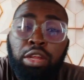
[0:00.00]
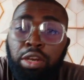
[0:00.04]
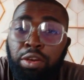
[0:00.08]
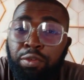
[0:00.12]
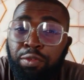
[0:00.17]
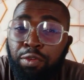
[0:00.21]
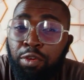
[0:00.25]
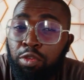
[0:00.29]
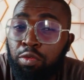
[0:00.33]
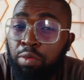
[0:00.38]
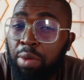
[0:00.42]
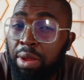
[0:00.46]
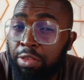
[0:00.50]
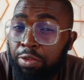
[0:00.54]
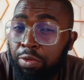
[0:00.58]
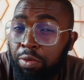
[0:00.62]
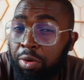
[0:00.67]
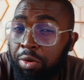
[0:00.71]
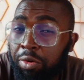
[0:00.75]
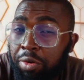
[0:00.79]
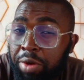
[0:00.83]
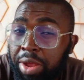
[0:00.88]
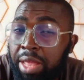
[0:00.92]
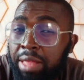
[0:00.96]
The first one is
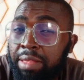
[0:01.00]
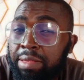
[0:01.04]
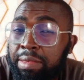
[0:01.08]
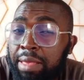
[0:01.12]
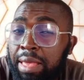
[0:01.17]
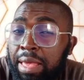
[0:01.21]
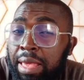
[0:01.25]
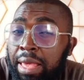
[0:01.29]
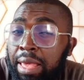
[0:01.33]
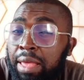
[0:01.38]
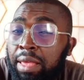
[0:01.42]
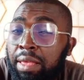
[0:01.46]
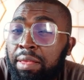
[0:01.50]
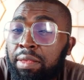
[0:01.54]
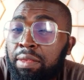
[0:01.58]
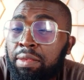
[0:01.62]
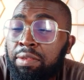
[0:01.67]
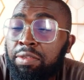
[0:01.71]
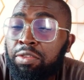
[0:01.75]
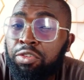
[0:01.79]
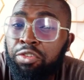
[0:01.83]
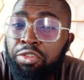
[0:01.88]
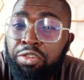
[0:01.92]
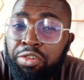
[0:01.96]
to create a
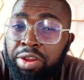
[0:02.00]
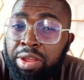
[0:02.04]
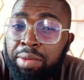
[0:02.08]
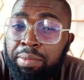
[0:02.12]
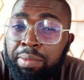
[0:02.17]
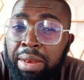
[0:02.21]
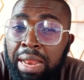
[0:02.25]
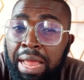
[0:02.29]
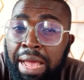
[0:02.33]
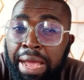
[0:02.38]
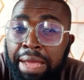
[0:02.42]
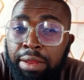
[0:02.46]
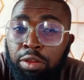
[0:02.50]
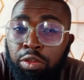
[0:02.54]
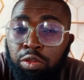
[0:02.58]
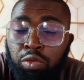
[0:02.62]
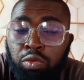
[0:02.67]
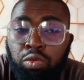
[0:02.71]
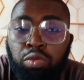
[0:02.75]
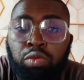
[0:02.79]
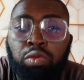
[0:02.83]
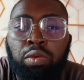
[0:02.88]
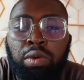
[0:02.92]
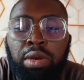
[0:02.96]
streamlined
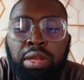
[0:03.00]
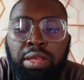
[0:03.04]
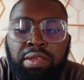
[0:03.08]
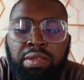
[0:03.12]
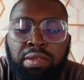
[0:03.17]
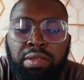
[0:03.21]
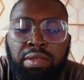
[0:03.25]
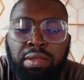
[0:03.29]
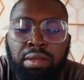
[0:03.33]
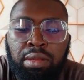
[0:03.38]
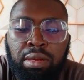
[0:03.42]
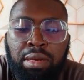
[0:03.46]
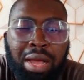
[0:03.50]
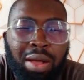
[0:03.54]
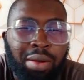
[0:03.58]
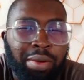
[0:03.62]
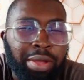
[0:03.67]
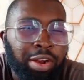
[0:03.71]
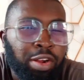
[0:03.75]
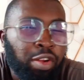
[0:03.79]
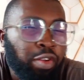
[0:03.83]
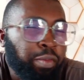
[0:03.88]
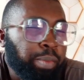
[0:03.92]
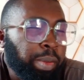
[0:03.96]
to-do list. Now,
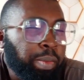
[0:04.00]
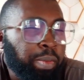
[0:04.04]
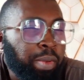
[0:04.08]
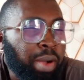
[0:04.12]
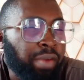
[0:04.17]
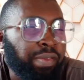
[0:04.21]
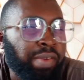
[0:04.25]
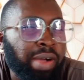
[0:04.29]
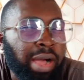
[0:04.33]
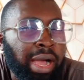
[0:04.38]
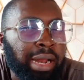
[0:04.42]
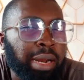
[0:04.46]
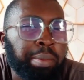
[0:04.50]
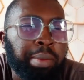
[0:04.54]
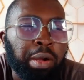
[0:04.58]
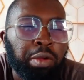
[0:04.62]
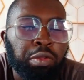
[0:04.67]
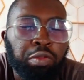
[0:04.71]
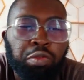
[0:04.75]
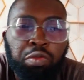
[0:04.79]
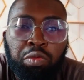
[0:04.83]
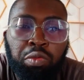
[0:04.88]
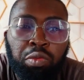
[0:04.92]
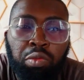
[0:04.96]
a lot of people have heard
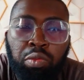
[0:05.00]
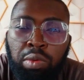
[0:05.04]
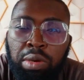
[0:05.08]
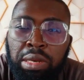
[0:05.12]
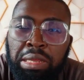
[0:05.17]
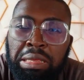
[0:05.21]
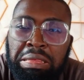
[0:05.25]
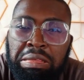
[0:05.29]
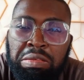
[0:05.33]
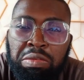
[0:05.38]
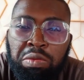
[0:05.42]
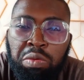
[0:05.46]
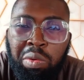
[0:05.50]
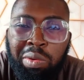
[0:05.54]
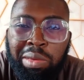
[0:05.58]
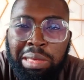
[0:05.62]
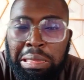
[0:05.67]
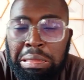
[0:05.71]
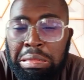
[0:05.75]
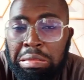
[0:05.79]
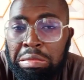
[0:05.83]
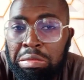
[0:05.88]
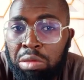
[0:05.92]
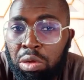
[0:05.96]
about to-do lists, so
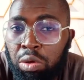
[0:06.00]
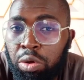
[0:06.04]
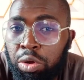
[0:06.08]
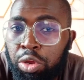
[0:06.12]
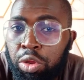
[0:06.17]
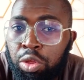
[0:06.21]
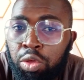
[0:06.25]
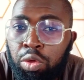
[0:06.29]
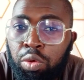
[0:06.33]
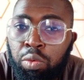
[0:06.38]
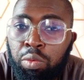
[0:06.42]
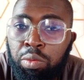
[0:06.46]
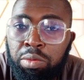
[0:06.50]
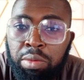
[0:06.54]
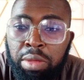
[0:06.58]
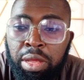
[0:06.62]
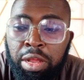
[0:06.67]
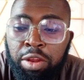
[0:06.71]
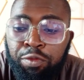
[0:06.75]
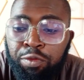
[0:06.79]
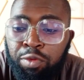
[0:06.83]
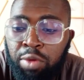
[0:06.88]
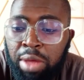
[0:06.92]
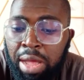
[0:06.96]
it's not new.
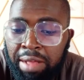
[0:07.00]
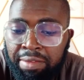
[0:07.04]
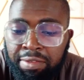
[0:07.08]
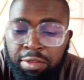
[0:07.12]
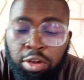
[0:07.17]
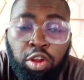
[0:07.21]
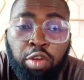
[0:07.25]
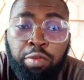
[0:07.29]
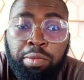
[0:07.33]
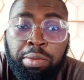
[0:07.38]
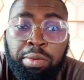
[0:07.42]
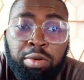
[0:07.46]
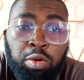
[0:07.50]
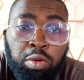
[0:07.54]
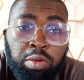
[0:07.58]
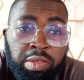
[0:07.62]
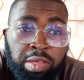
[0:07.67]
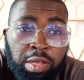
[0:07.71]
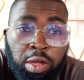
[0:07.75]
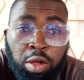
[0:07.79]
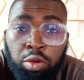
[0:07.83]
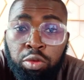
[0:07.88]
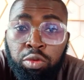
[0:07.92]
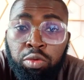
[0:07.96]
And if you ask a lot of people, they'll
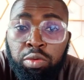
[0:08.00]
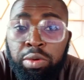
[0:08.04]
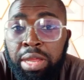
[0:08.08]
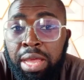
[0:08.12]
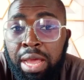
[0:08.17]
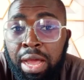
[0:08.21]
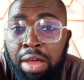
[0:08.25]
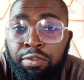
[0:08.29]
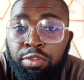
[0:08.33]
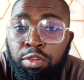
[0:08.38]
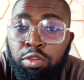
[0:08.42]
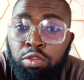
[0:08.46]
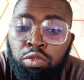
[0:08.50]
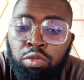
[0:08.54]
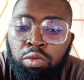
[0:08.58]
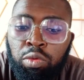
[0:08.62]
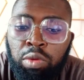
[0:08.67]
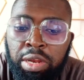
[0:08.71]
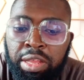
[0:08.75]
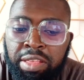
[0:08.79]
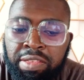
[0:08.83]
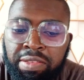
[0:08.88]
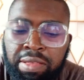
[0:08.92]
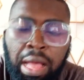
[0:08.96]
tell you they have a
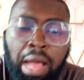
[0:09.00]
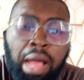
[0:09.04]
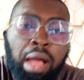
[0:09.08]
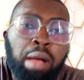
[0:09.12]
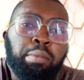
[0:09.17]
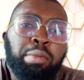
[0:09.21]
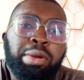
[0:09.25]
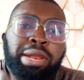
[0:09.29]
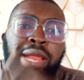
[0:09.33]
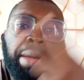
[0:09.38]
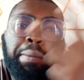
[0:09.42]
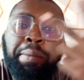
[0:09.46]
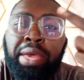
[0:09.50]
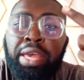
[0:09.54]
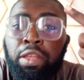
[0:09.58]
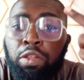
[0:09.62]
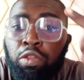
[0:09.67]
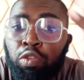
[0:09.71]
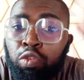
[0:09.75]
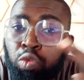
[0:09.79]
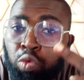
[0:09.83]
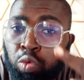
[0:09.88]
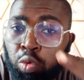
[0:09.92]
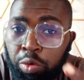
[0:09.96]
to-do list, but they are
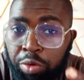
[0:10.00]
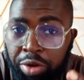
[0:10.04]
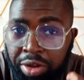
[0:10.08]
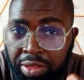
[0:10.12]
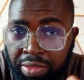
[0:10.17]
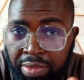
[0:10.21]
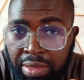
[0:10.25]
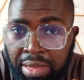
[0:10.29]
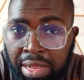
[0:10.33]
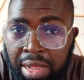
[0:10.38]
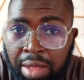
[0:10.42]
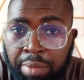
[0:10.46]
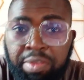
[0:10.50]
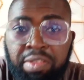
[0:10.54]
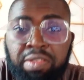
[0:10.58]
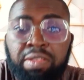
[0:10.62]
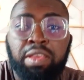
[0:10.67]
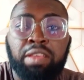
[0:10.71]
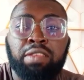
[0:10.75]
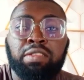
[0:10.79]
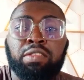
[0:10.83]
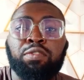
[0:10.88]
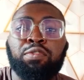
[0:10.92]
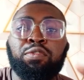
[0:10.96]
making two critical mistakes.